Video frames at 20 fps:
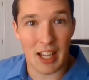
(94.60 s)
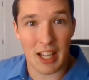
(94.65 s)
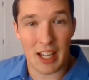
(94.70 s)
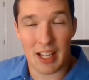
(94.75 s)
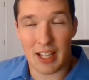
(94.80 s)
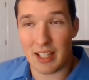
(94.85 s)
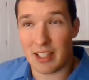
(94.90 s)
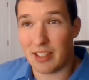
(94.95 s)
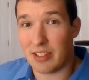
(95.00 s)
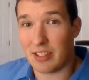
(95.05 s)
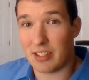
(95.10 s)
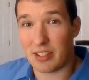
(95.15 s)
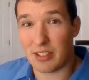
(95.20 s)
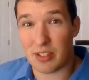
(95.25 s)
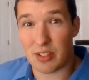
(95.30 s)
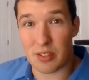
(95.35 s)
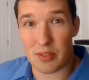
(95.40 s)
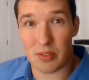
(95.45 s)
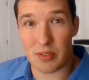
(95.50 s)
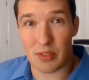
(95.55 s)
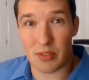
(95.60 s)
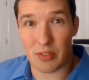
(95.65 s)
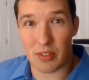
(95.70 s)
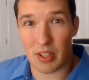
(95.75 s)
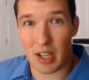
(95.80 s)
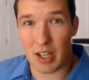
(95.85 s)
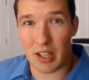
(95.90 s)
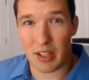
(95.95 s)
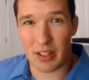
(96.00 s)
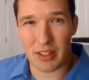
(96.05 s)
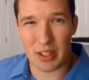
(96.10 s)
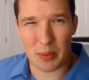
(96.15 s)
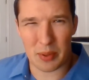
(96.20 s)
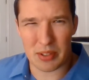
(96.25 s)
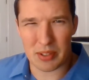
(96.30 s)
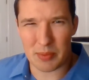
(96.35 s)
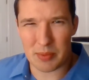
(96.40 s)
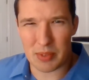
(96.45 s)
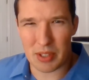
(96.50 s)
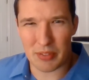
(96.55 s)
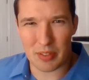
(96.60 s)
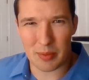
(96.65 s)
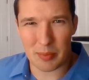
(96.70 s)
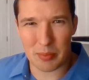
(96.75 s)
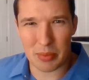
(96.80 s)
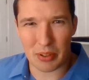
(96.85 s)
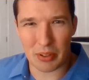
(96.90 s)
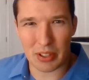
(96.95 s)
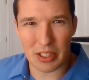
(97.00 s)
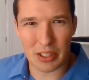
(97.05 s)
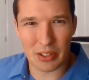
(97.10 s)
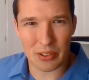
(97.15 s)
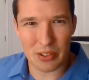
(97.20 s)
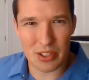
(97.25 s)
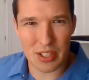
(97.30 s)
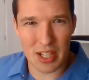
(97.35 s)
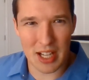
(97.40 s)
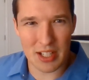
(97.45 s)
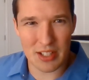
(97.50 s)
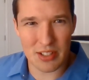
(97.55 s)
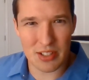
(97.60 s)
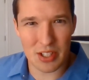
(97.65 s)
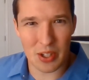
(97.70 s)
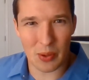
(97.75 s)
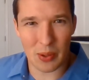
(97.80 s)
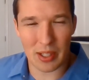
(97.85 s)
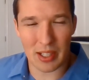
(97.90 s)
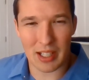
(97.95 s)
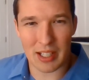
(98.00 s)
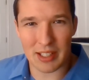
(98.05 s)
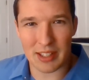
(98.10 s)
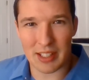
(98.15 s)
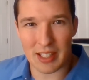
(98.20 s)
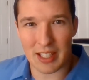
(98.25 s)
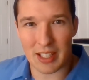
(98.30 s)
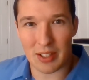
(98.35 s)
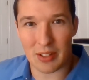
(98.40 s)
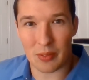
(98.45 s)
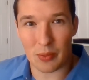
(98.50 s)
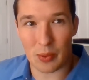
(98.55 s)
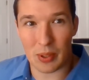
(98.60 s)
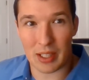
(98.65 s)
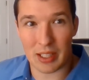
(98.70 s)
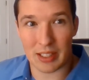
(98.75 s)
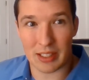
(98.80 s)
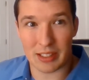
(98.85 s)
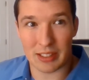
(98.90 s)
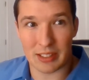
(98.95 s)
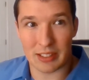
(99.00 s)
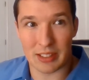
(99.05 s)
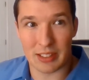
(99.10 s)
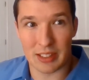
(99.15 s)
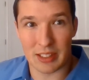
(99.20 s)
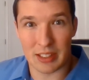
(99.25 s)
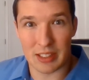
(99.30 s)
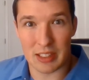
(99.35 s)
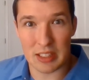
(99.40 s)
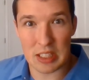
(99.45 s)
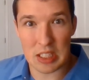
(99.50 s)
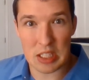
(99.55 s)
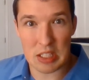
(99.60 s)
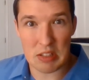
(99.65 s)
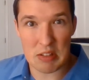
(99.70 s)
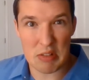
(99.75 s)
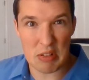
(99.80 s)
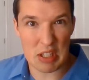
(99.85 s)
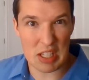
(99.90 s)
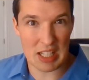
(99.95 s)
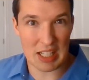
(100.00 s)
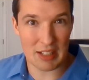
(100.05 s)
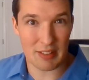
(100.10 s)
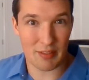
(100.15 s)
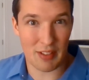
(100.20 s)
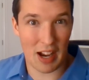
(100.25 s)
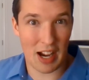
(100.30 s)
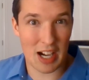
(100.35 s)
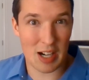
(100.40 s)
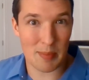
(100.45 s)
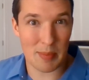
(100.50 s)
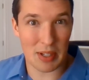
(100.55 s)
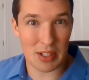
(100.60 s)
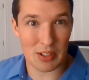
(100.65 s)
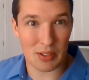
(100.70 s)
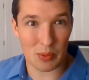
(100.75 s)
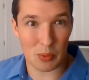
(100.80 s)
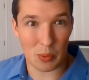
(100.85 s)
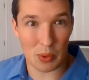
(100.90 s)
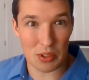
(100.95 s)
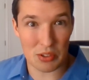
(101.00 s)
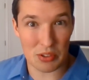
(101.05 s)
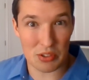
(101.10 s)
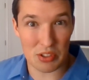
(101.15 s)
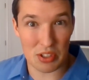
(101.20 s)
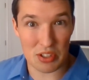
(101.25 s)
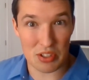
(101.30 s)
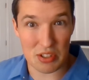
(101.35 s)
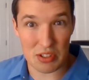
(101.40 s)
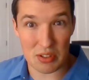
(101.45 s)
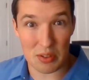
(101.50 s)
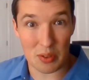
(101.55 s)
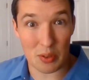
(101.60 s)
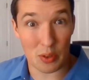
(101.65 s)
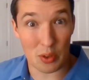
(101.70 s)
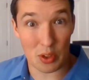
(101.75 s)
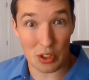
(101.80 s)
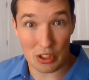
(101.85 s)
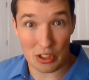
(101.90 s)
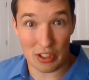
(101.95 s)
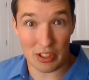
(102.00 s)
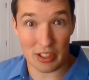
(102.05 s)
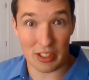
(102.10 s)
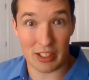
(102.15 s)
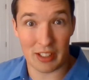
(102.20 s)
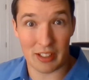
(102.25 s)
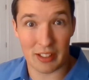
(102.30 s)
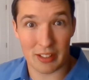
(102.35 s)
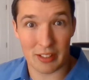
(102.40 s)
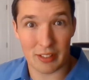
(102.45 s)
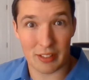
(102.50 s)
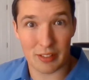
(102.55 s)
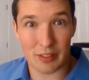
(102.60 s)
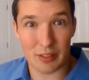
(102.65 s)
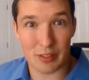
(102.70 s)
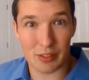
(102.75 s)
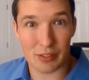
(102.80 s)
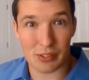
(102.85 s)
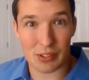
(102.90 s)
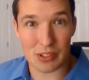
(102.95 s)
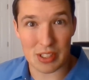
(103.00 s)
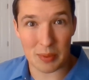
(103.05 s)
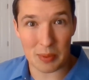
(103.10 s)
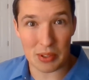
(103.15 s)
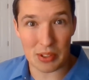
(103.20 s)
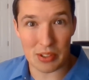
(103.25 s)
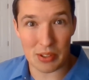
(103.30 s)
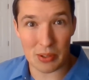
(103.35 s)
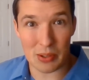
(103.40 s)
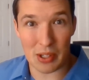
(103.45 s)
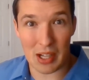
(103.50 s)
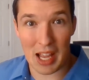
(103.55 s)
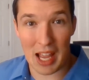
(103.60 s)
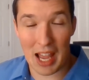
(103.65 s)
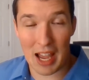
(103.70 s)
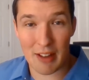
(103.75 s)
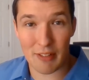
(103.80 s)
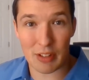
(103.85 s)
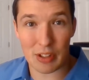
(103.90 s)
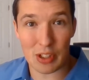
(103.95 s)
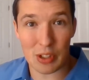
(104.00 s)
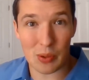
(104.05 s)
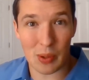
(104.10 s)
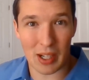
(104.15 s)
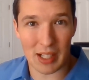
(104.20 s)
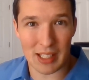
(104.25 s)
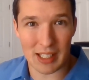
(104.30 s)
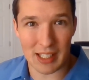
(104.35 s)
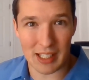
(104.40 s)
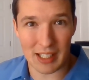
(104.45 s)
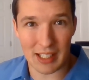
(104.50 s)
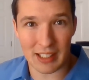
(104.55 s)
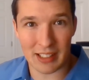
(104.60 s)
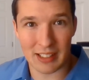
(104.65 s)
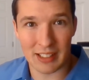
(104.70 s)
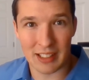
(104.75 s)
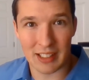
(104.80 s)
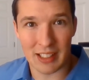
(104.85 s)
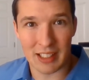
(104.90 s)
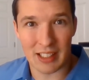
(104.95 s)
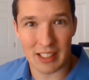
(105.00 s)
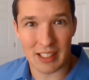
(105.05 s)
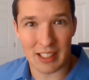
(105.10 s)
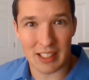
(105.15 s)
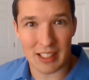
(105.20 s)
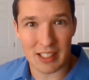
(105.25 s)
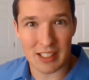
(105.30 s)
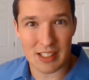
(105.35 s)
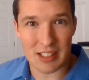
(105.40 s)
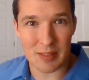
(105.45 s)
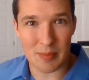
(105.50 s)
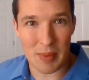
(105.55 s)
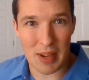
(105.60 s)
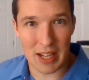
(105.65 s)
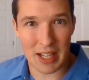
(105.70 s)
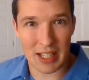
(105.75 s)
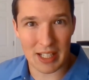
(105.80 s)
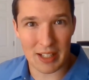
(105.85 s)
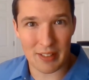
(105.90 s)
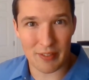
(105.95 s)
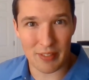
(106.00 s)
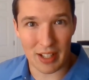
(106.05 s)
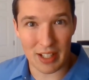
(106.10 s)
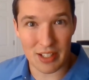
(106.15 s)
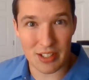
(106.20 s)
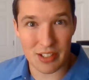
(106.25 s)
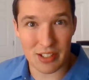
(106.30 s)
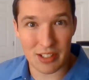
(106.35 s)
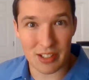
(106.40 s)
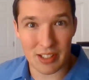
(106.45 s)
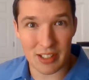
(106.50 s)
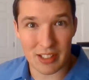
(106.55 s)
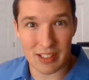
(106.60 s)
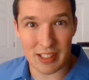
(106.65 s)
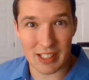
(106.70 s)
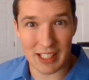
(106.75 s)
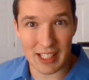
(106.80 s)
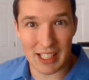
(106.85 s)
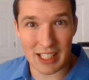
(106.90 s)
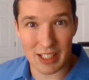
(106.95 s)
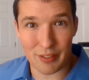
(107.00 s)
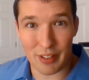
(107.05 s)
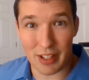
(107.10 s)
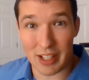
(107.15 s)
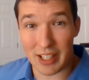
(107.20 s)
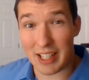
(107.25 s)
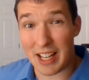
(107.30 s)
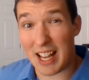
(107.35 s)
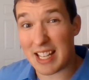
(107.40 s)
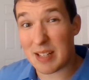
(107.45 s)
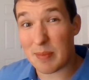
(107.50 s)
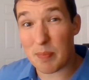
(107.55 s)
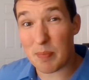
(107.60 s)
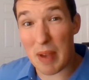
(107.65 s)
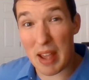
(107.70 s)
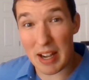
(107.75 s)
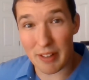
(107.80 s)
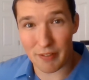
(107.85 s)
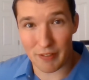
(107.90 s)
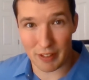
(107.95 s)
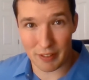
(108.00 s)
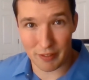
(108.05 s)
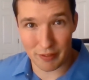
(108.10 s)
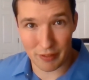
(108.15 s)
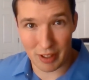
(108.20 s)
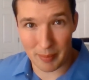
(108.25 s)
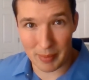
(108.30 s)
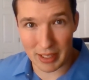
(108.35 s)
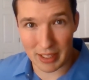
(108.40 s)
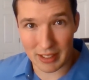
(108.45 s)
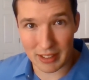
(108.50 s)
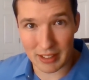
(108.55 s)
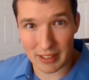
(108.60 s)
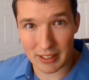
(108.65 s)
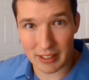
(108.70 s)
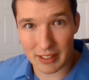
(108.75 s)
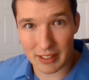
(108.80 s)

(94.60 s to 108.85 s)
And there were some different political changes going on then where the environment was just good for someone to have a new idea, to make an invention, to innovate, and to benefit from it.